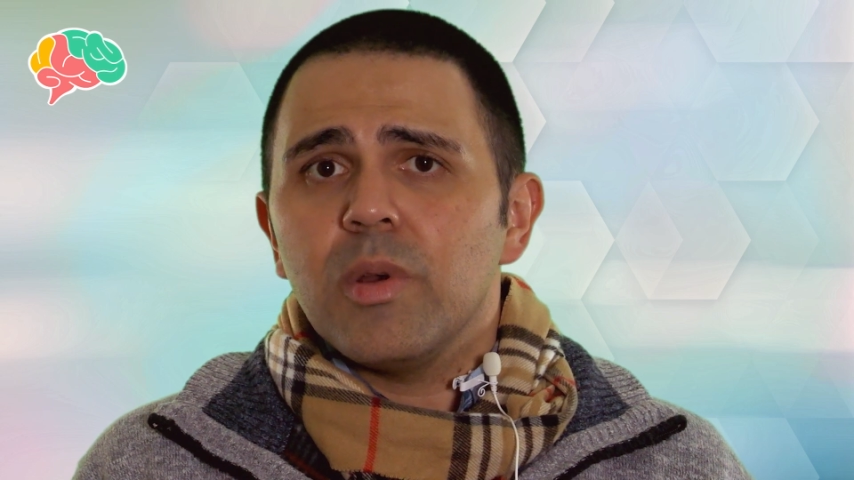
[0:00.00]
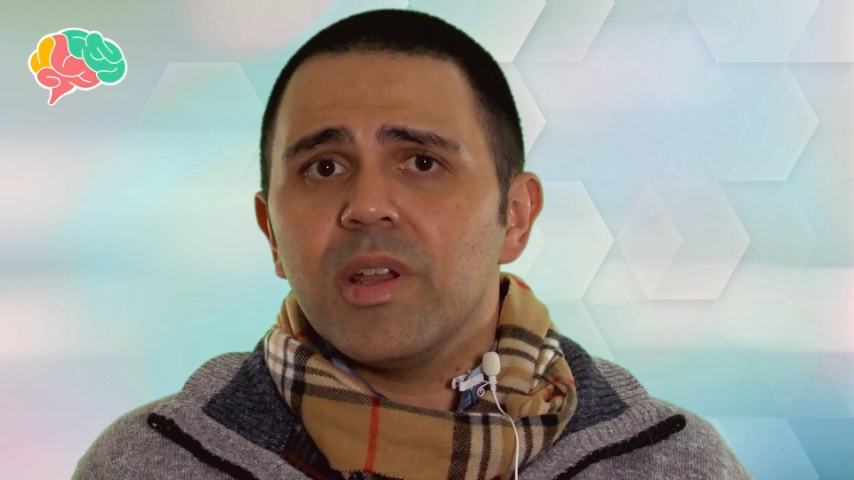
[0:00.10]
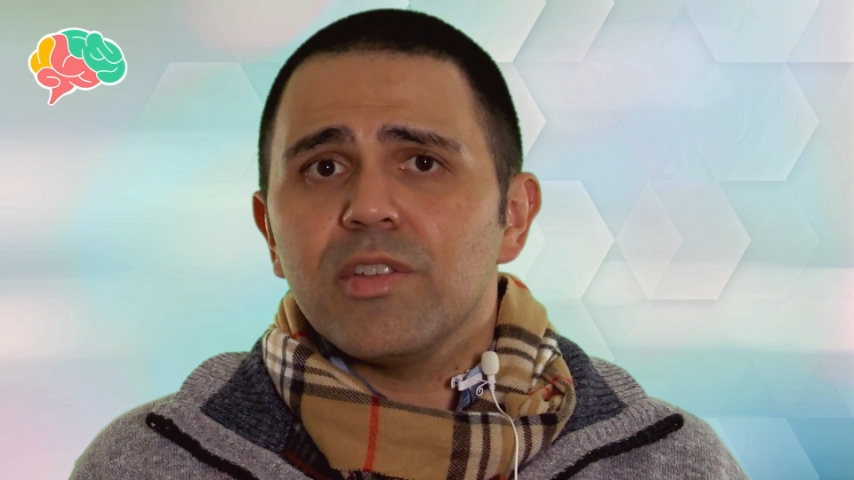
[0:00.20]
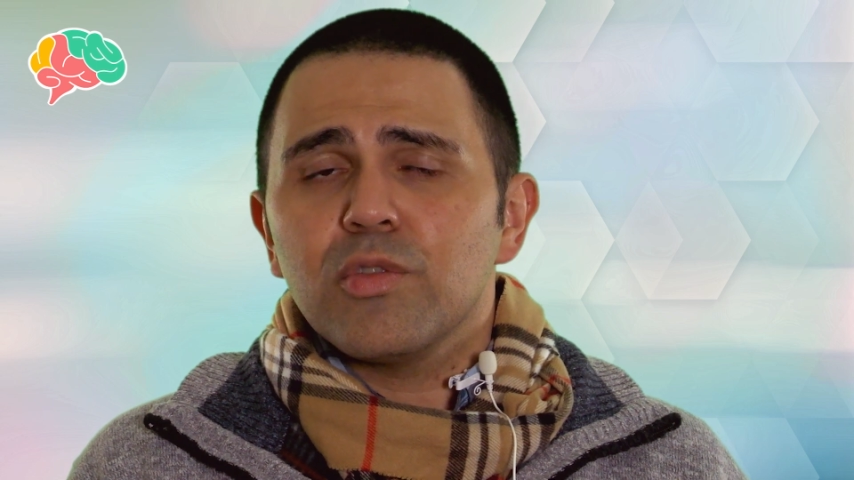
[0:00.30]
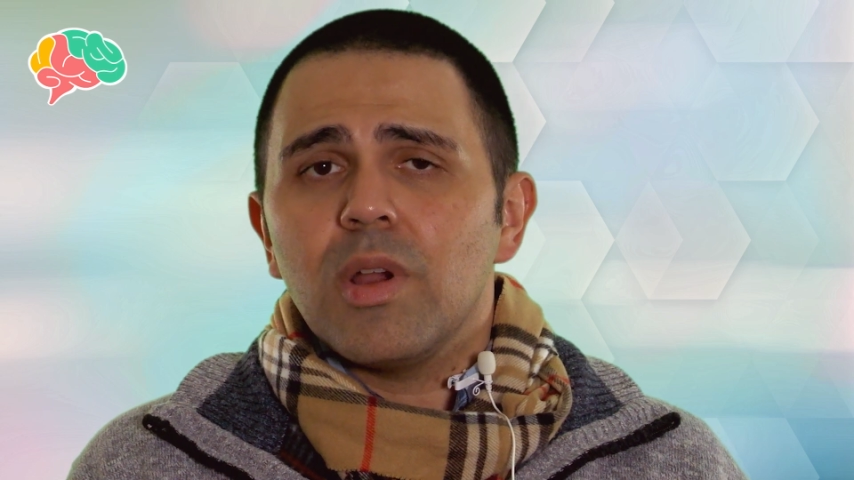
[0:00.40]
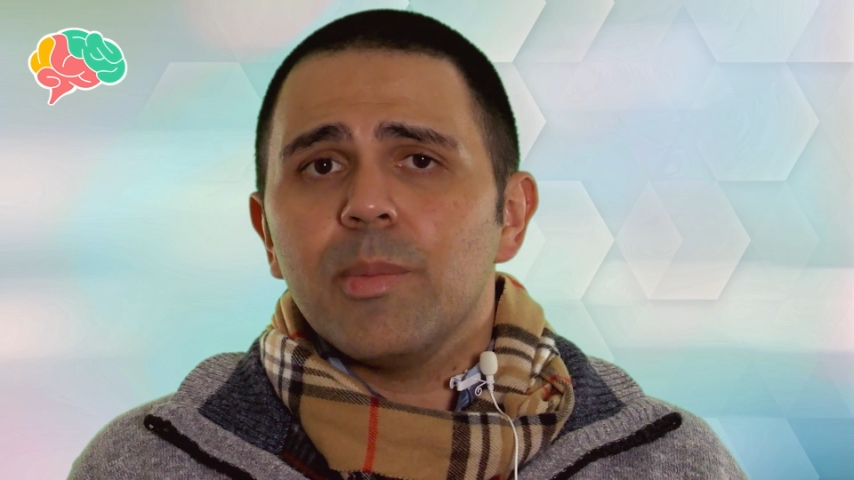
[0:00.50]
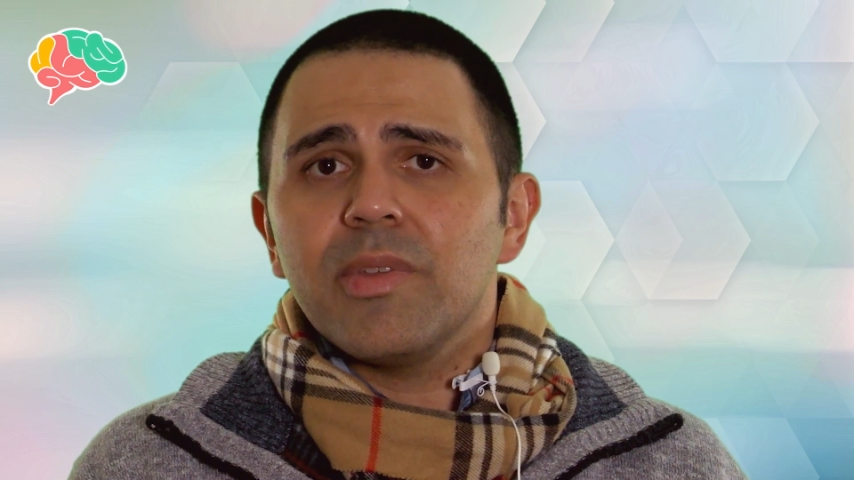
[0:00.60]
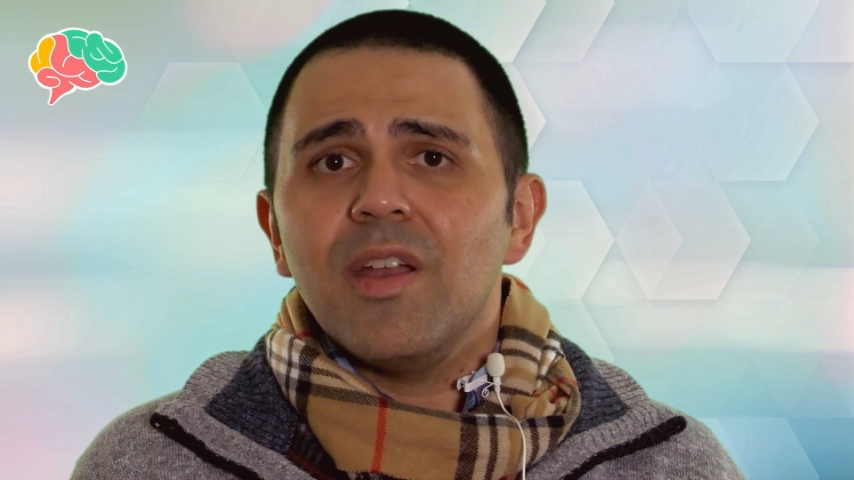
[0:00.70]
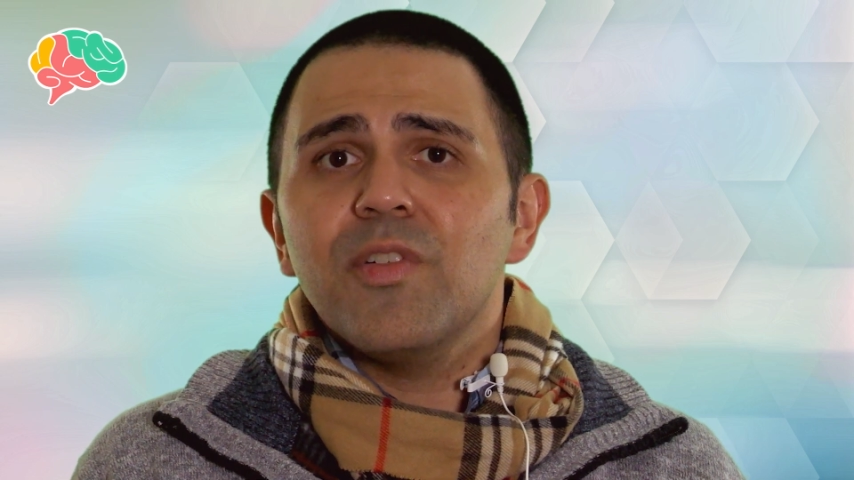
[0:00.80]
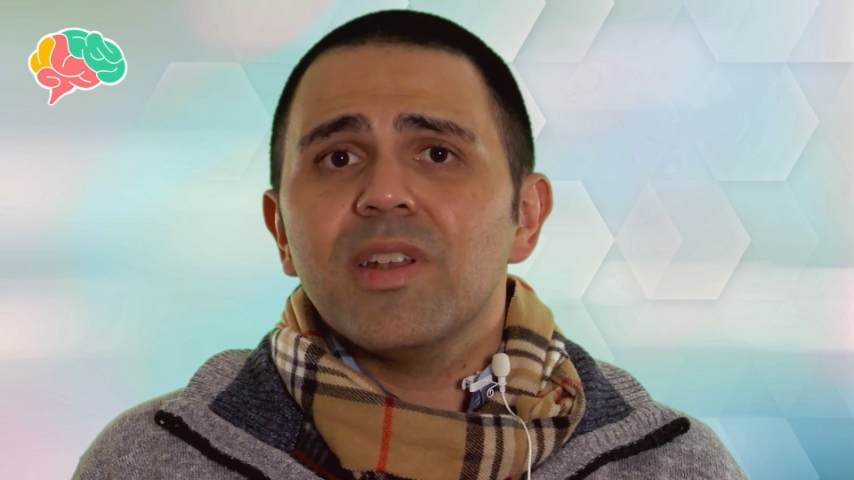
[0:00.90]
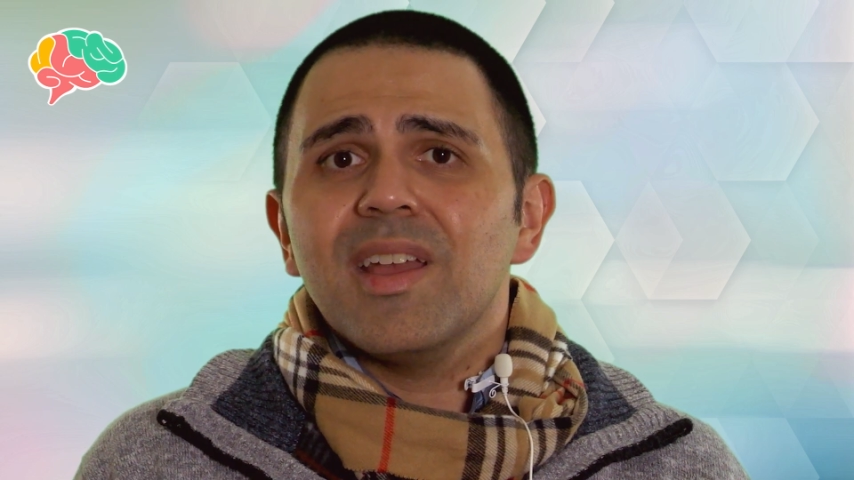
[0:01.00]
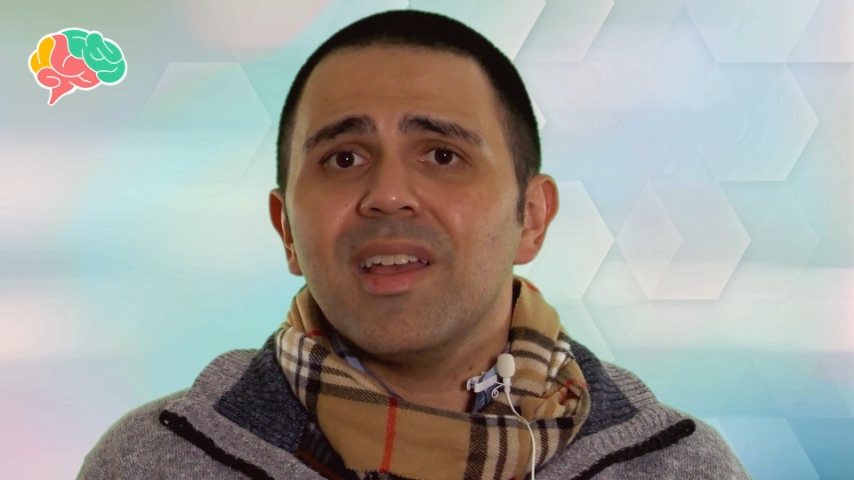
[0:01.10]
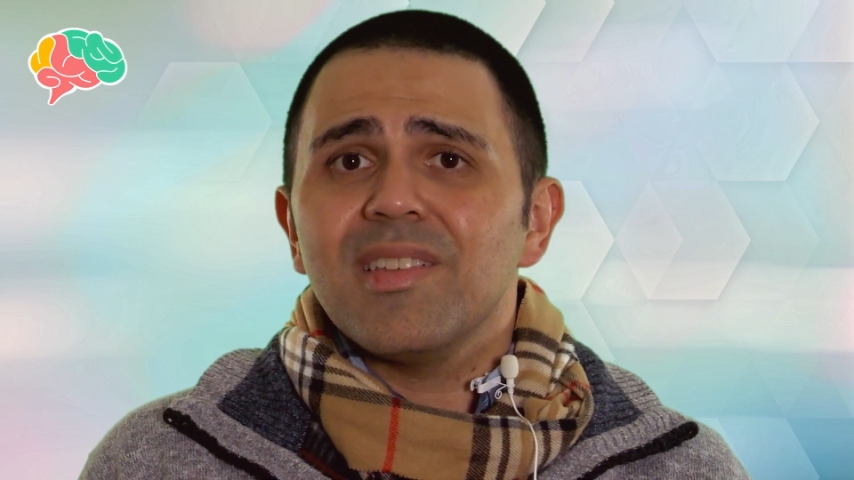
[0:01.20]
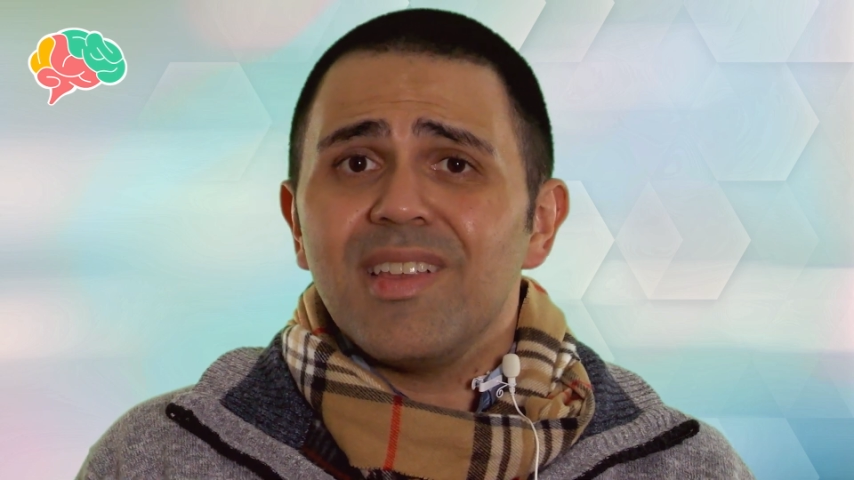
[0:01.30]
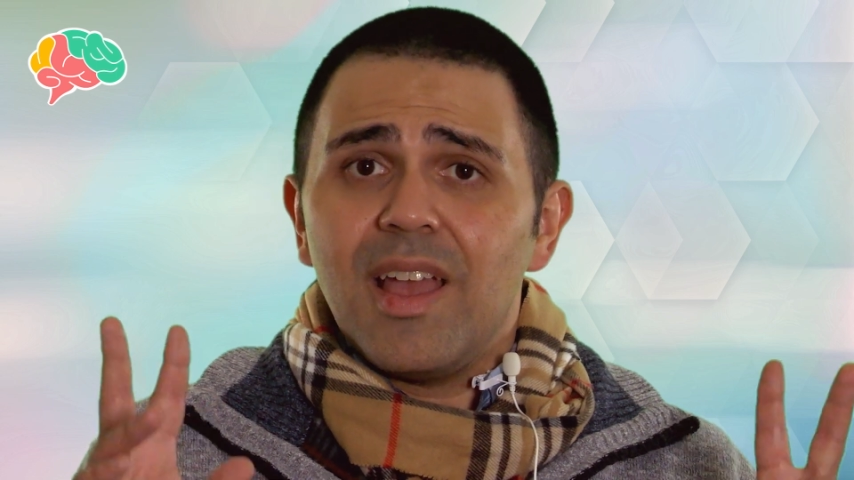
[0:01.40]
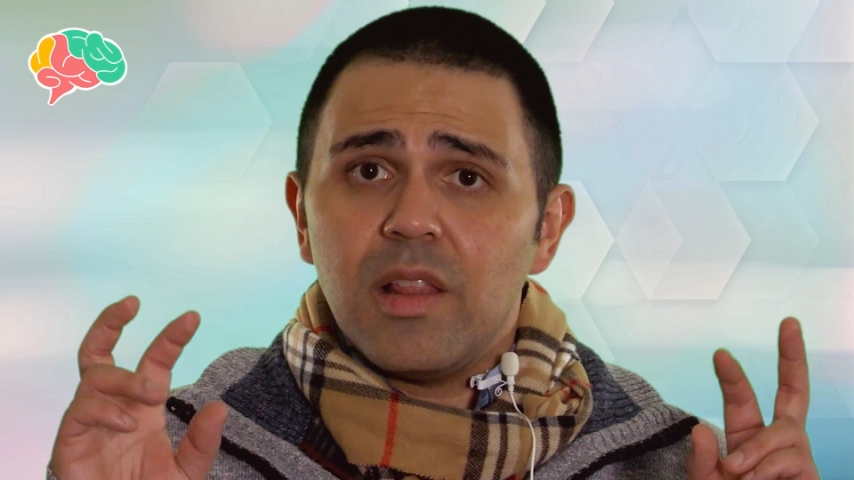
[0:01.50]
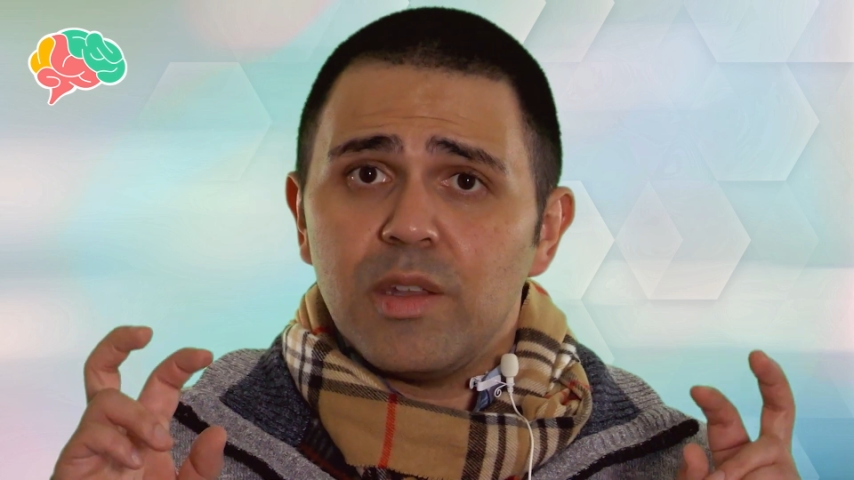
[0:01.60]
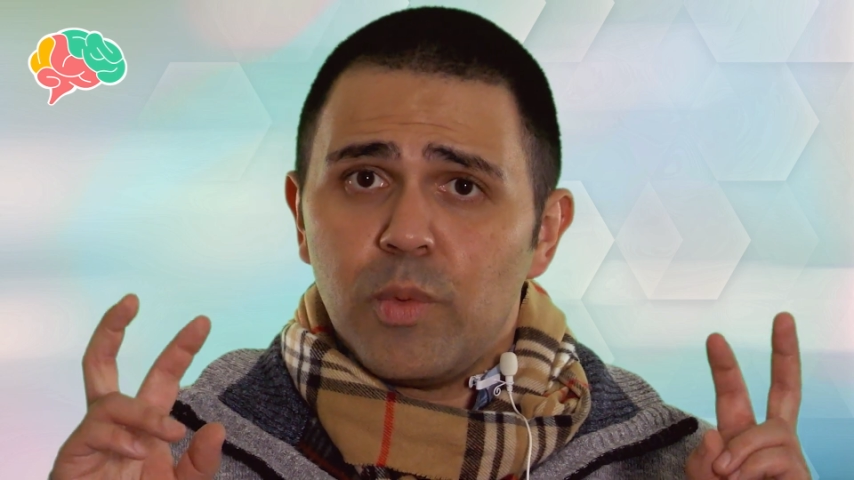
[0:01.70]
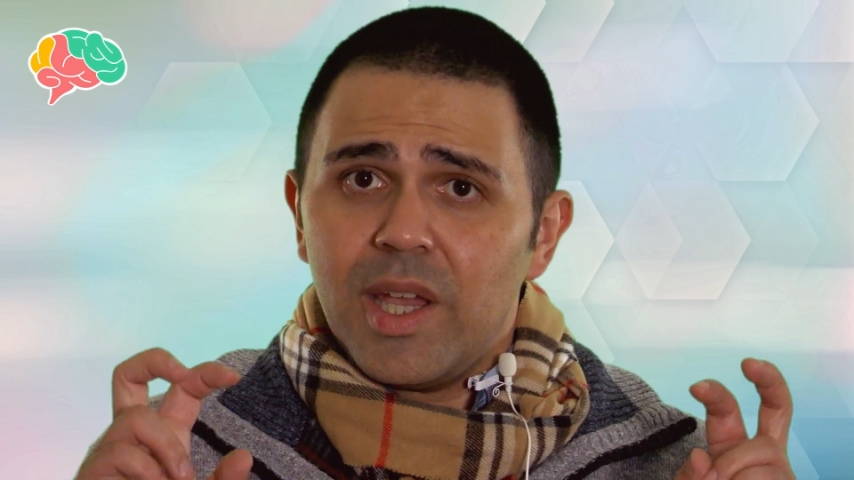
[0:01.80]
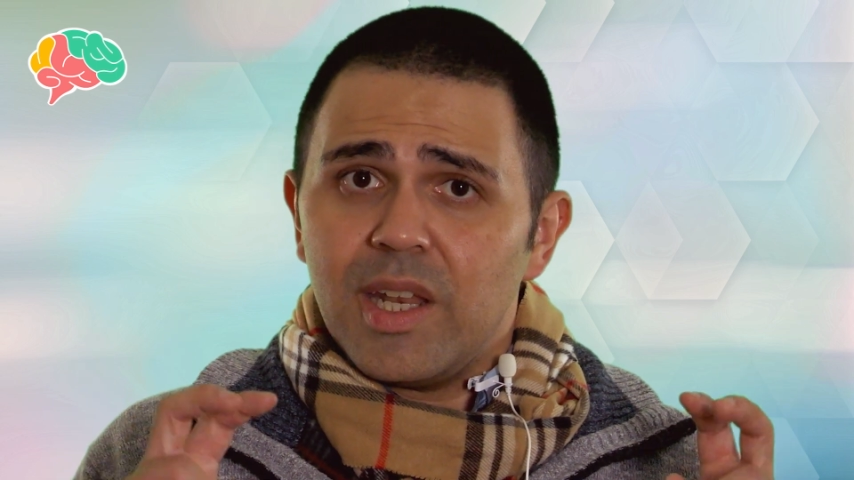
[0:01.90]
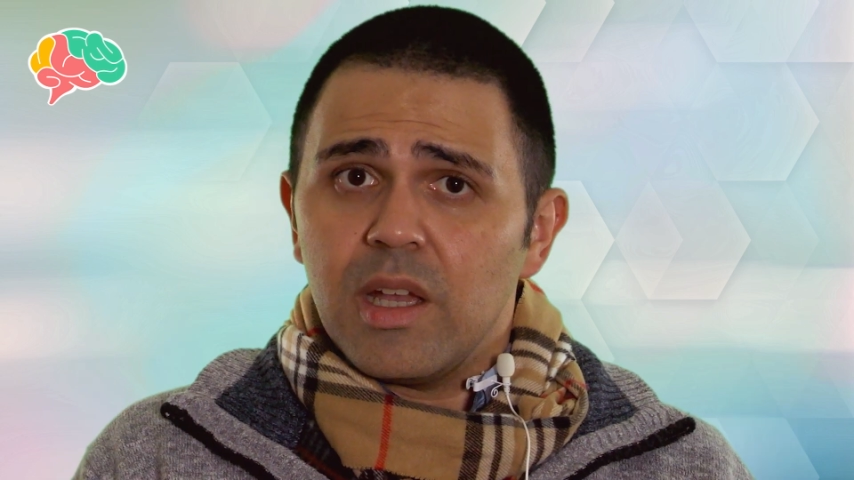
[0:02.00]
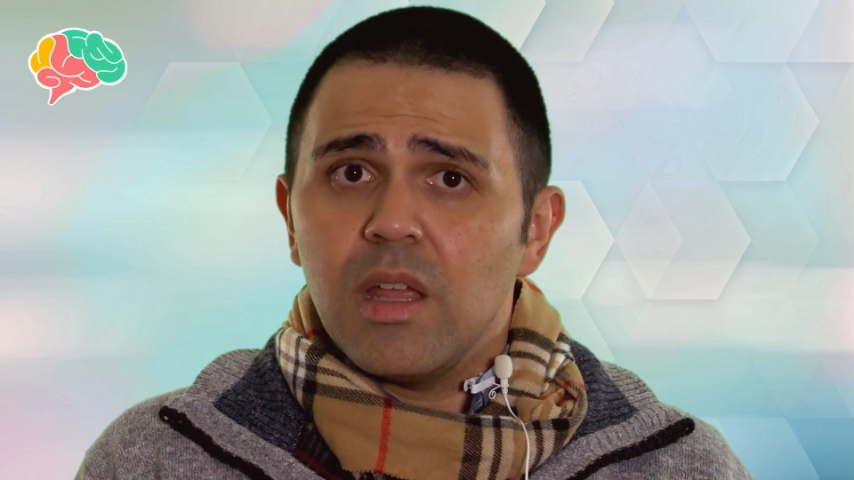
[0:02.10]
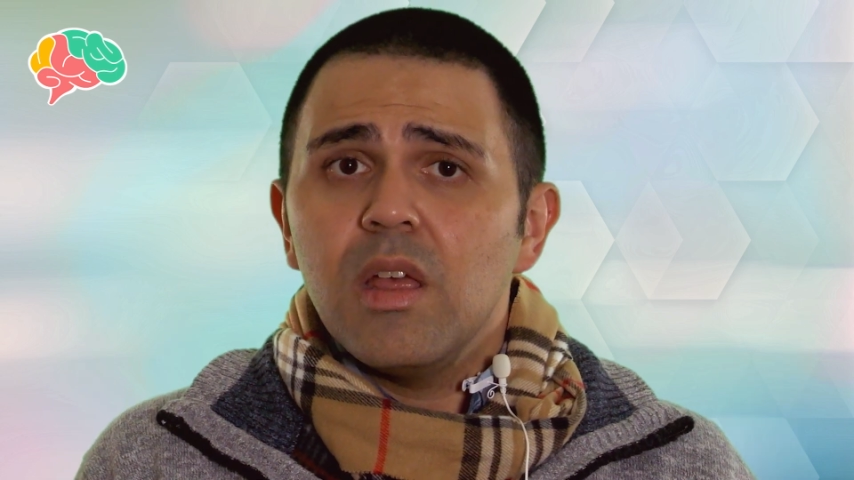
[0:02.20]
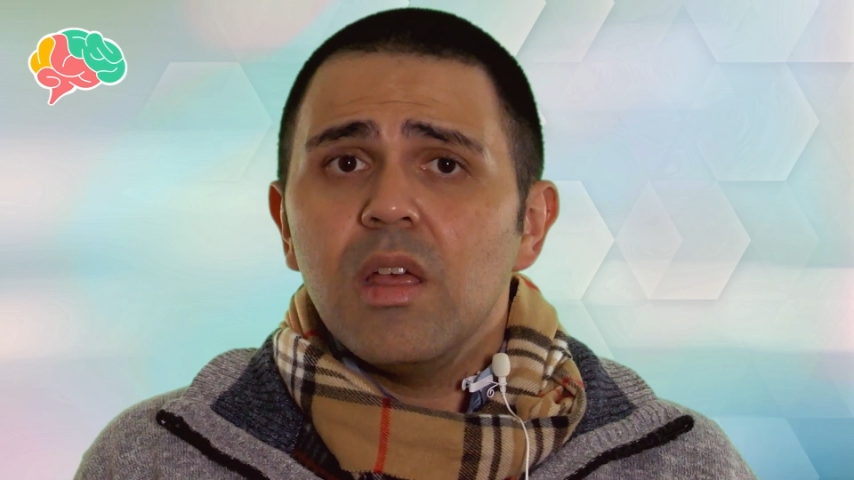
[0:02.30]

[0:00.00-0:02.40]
where he describes every day as hell in waiting,